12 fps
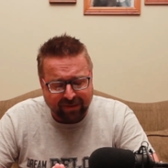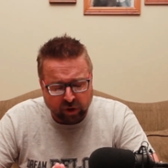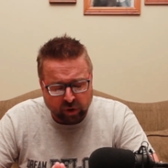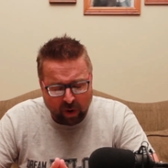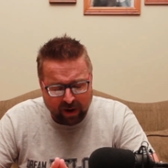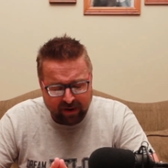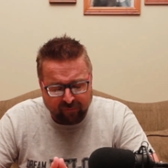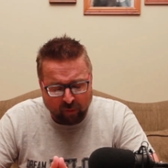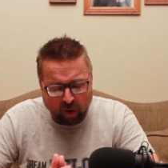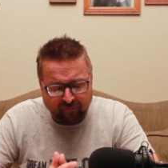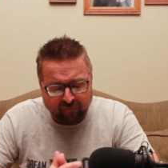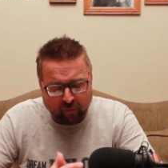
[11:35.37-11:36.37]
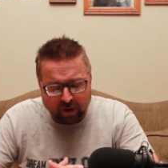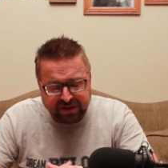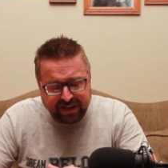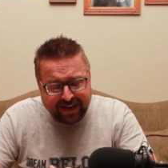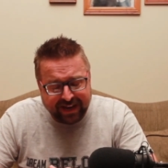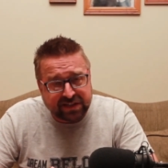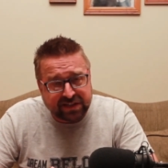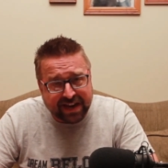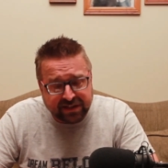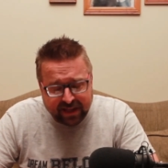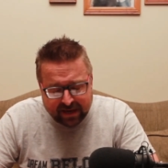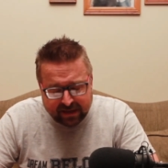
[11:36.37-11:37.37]
Matthew 24
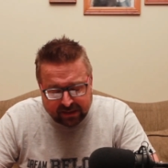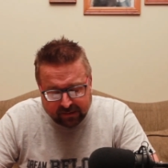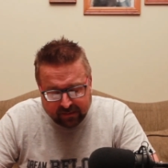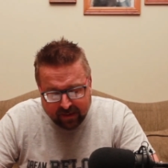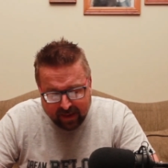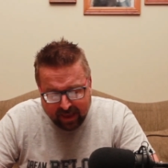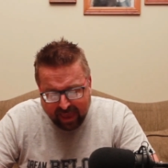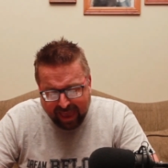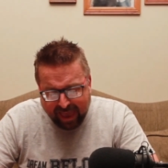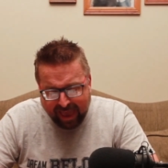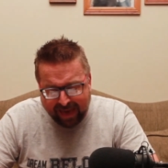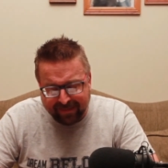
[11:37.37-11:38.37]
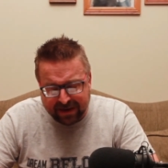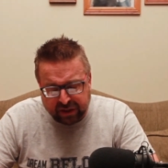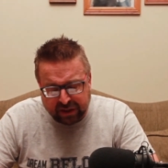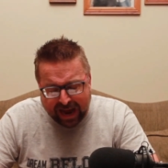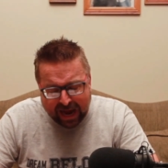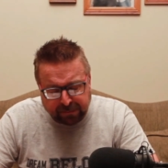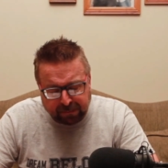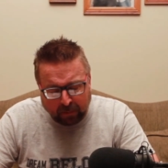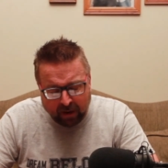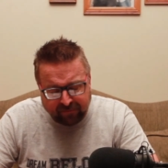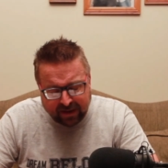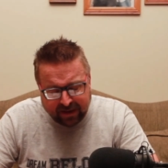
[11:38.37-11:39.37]
14 says this, and this
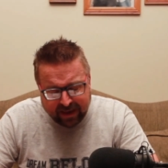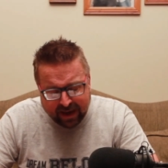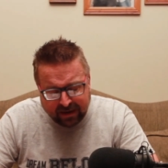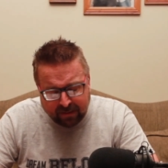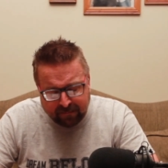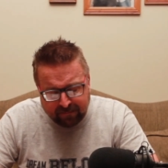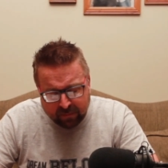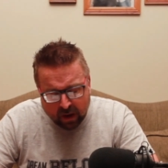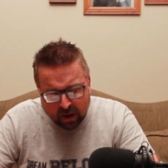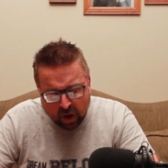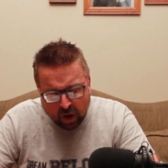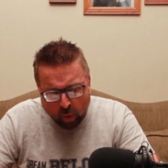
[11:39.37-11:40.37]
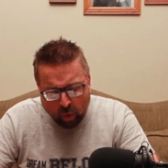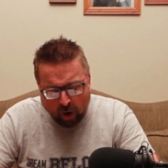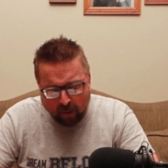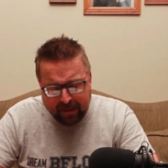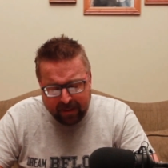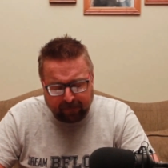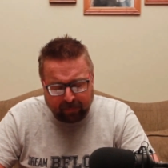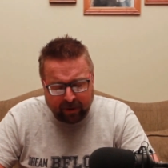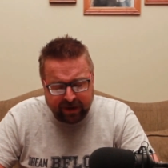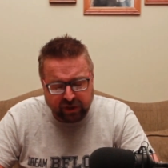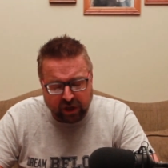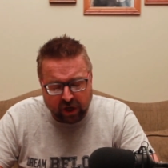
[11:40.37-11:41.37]
gospel of the kingdom will
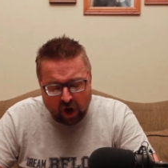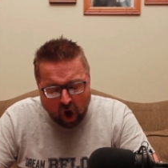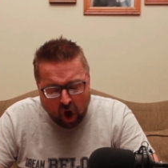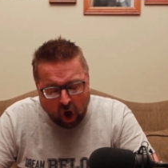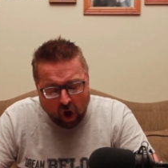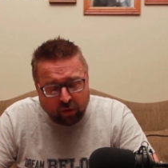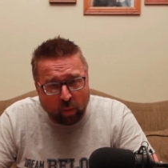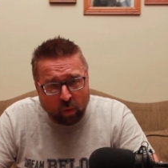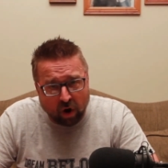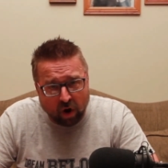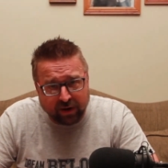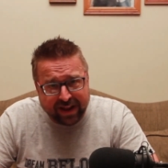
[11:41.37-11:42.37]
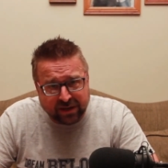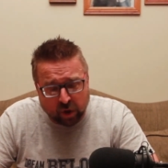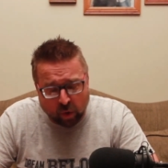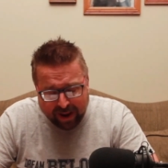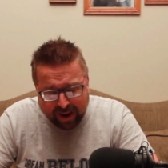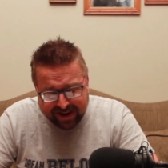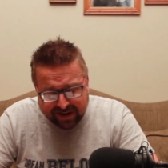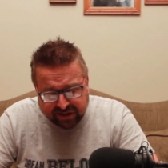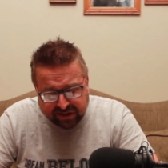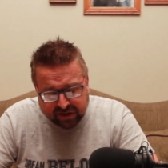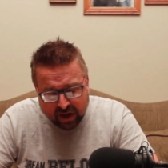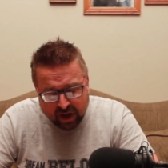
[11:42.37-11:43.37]
be preached in all the world as a
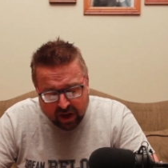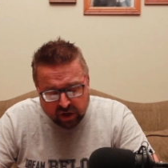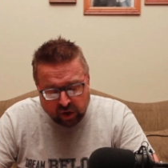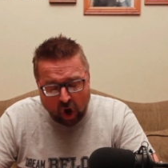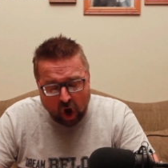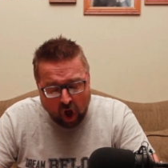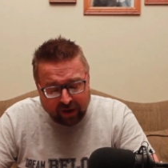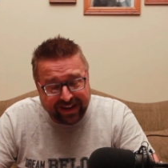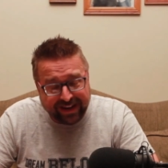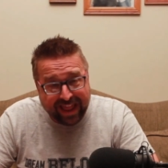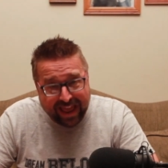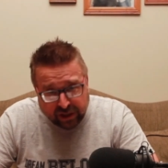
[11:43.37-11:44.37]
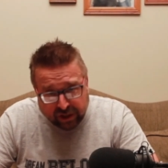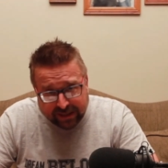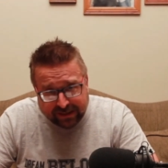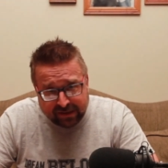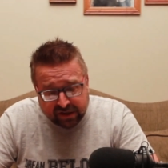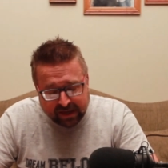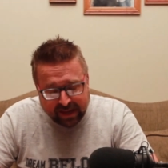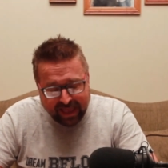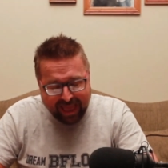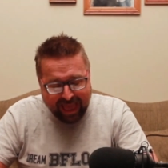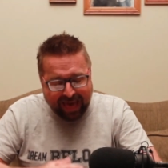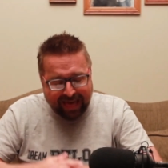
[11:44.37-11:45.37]
witness to all
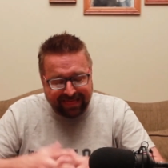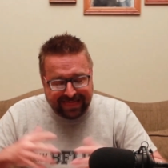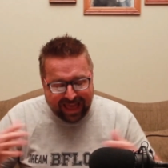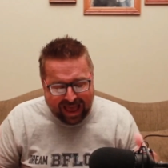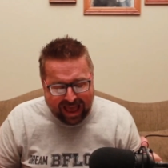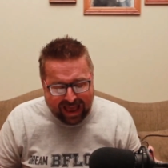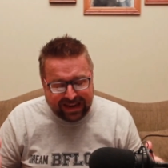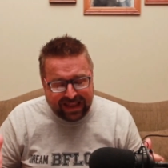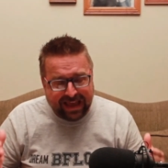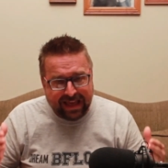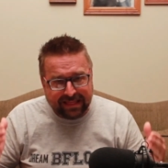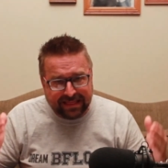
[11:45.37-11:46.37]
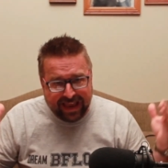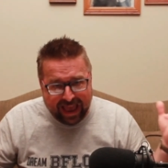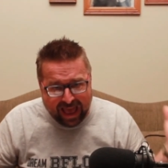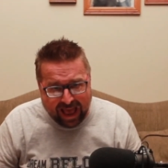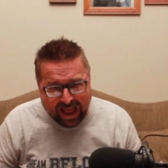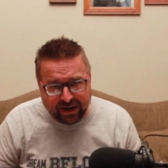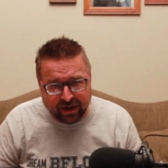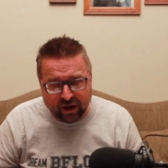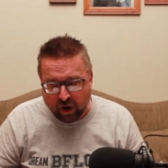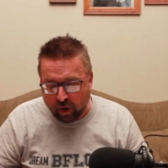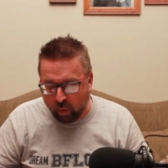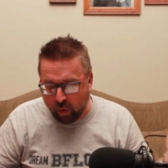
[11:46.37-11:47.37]
nations, and then the
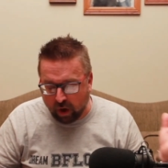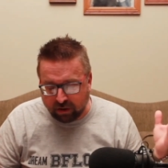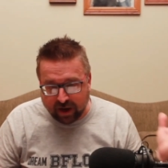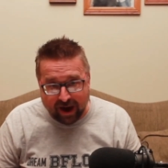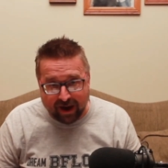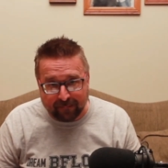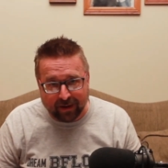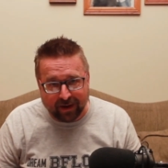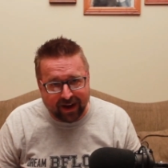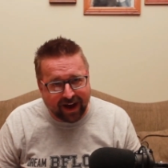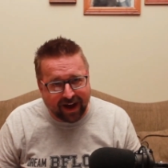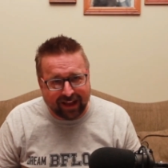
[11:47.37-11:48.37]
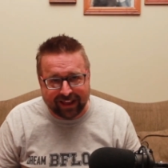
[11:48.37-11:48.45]
end will come.